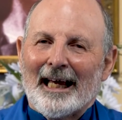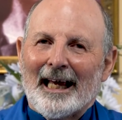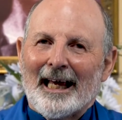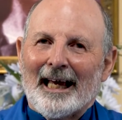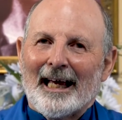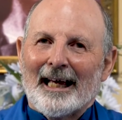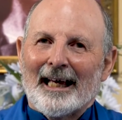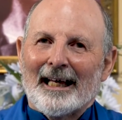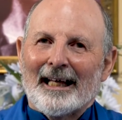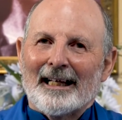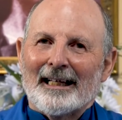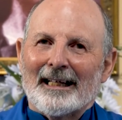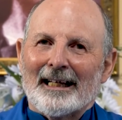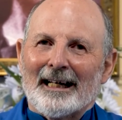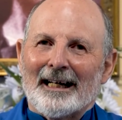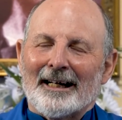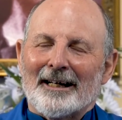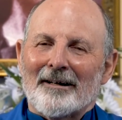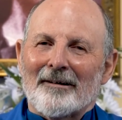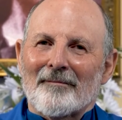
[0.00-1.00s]
And
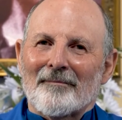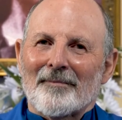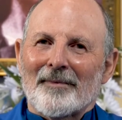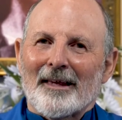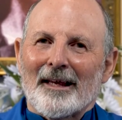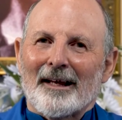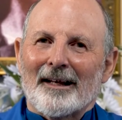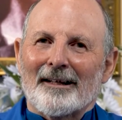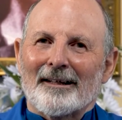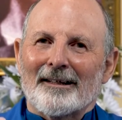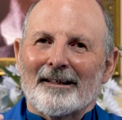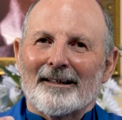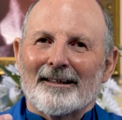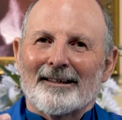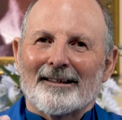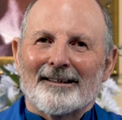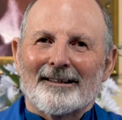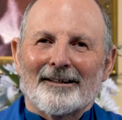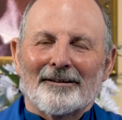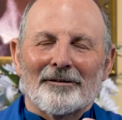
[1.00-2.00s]
the
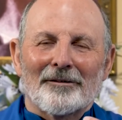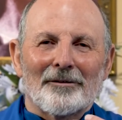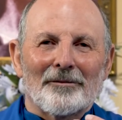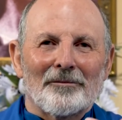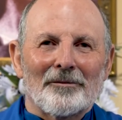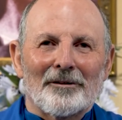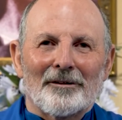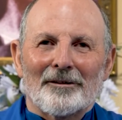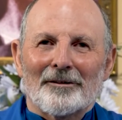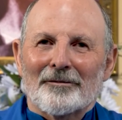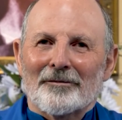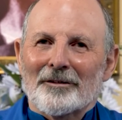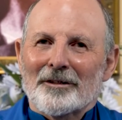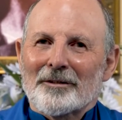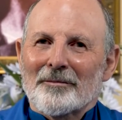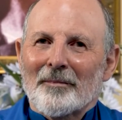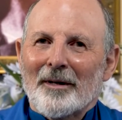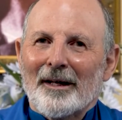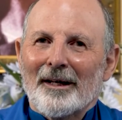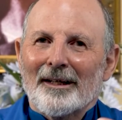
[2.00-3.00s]
world
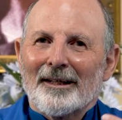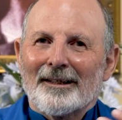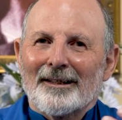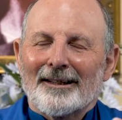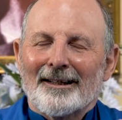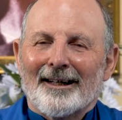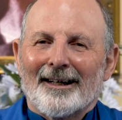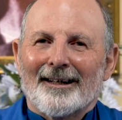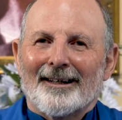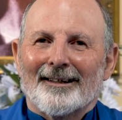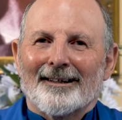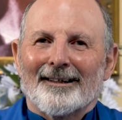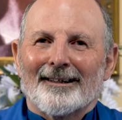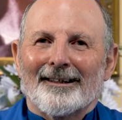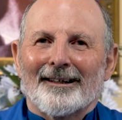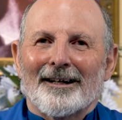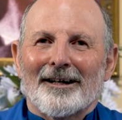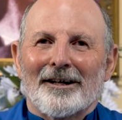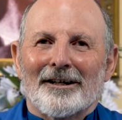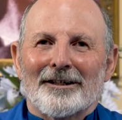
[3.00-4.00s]
was made
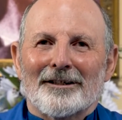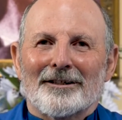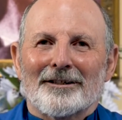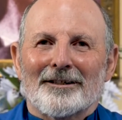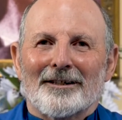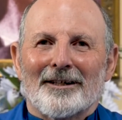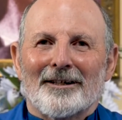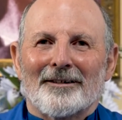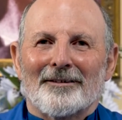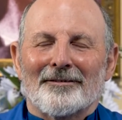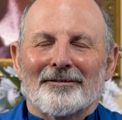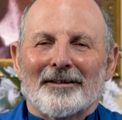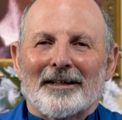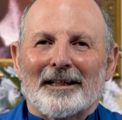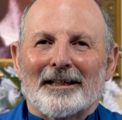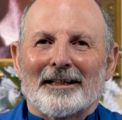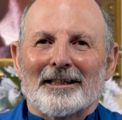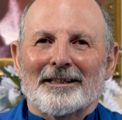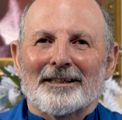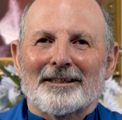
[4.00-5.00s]
in God's love
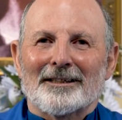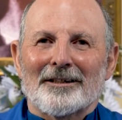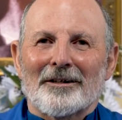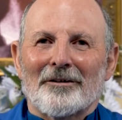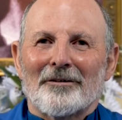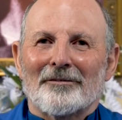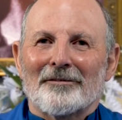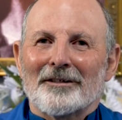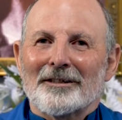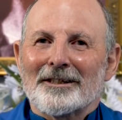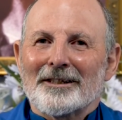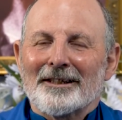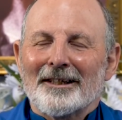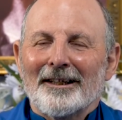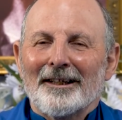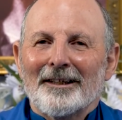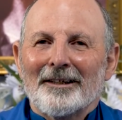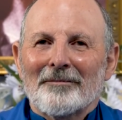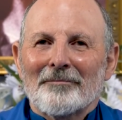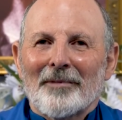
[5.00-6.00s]
and is
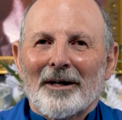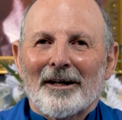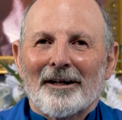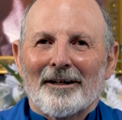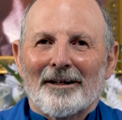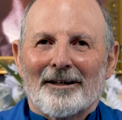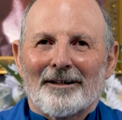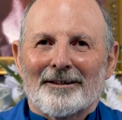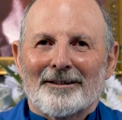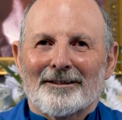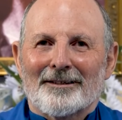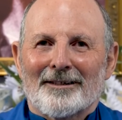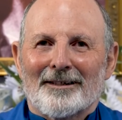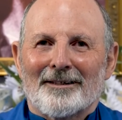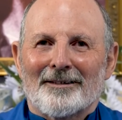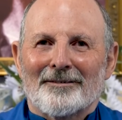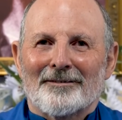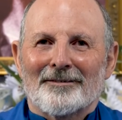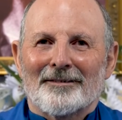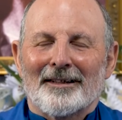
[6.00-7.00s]
overseen by God's
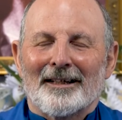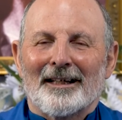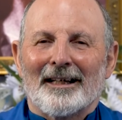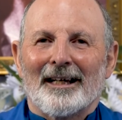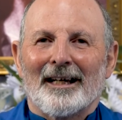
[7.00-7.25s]
love.